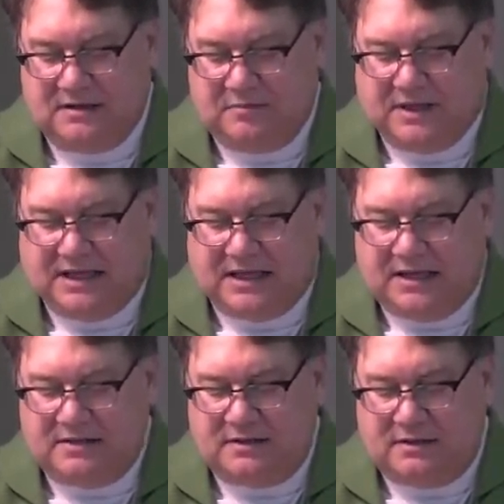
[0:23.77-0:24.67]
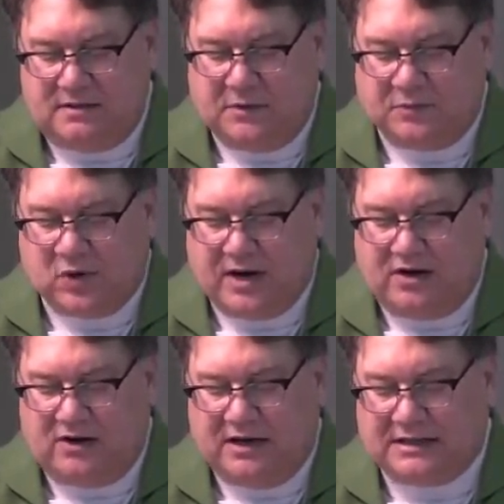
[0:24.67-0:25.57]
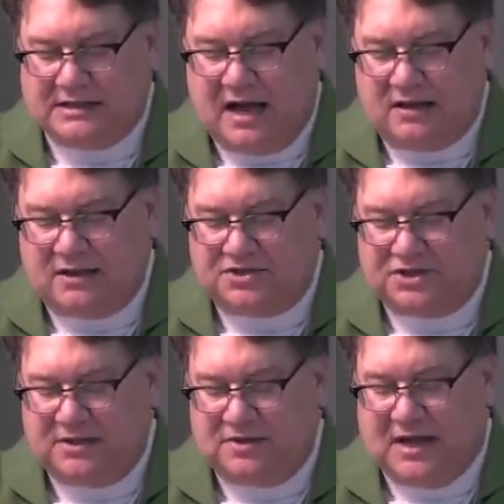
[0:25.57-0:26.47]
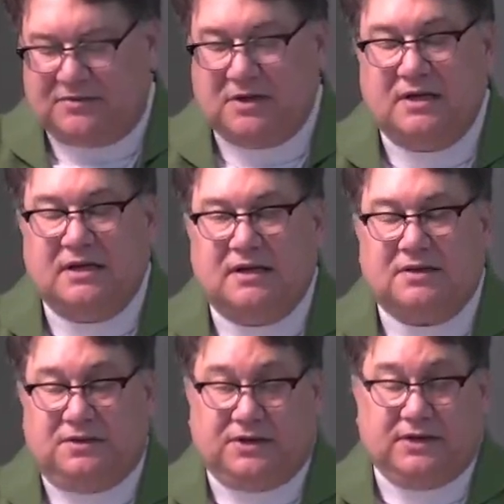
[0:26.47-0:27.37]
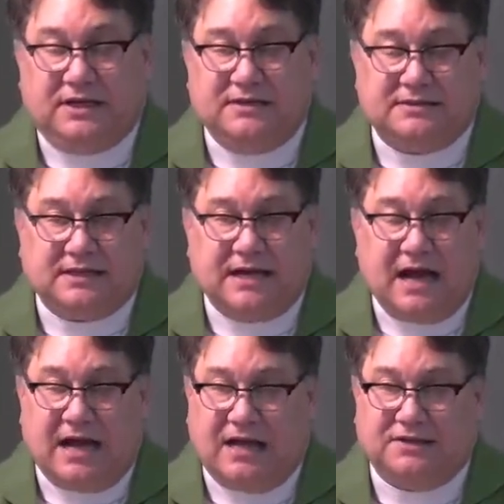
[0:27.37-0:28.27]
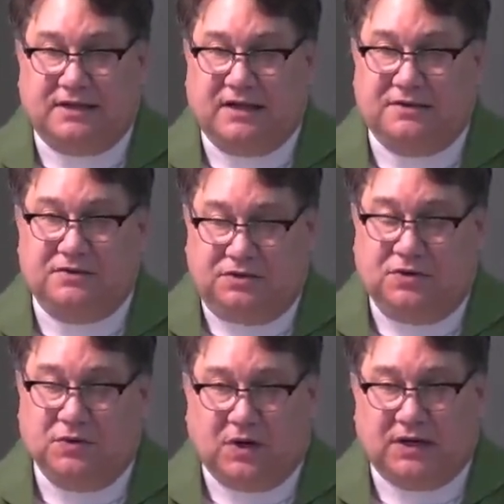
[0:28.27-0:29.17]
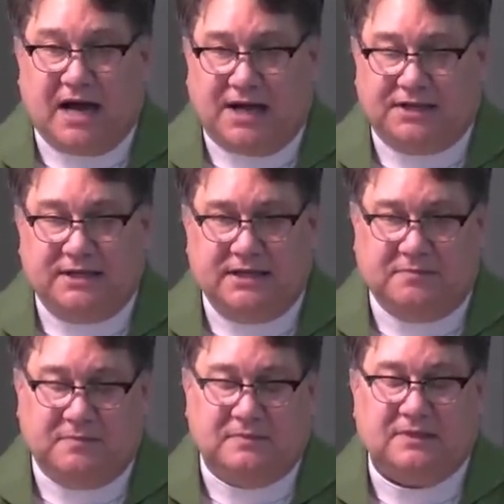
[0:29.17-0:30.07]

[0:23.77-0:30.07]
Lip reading: Begin your prayer acknowledging that there is a God and you are not him.